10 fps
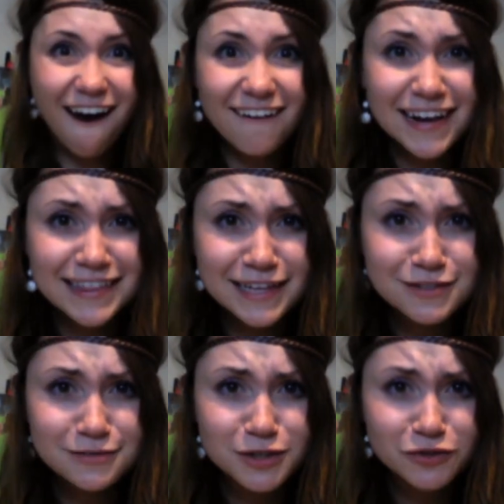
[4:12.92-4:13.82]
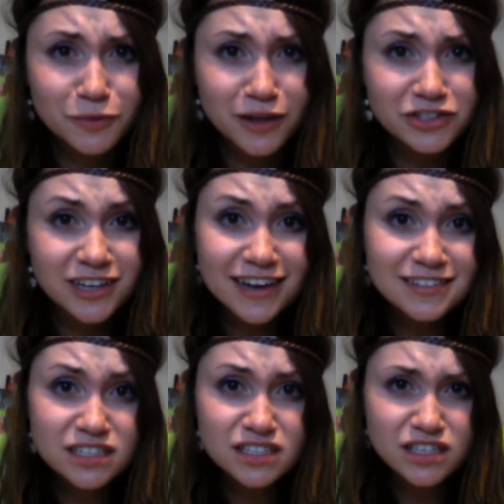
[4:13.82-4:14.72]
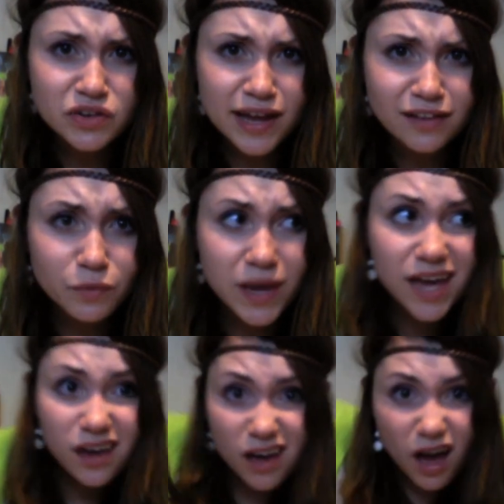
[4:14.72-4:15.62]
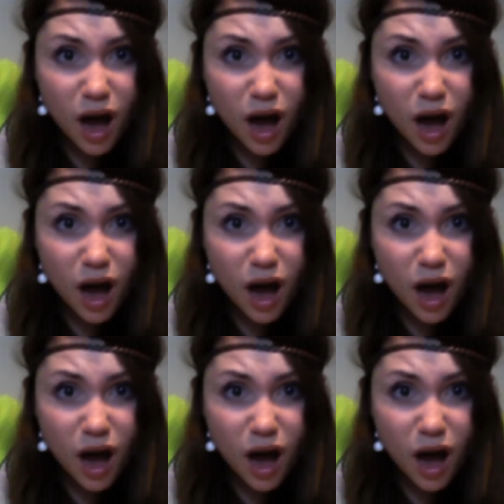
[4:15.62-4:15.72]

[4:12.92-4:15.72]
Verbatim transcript: Alright, thanks so much for watching, guys, and I'll see you next week.